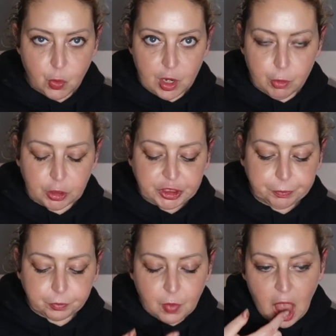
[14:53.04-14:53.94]
what it
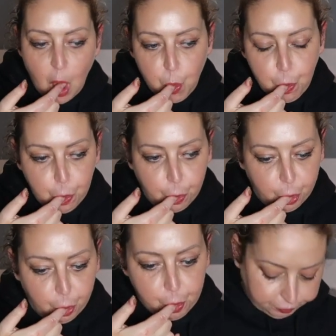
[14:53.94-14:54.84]
was.
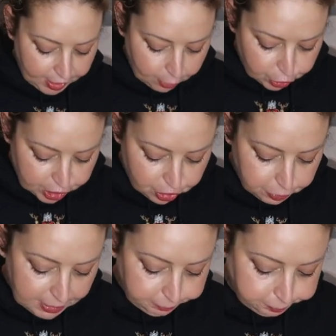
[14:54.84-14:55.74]
That'll
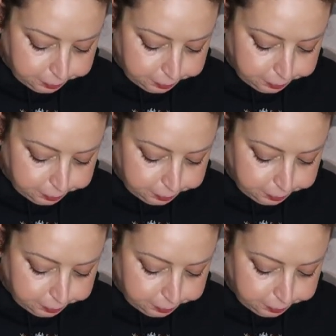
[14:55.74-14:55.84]
teach me.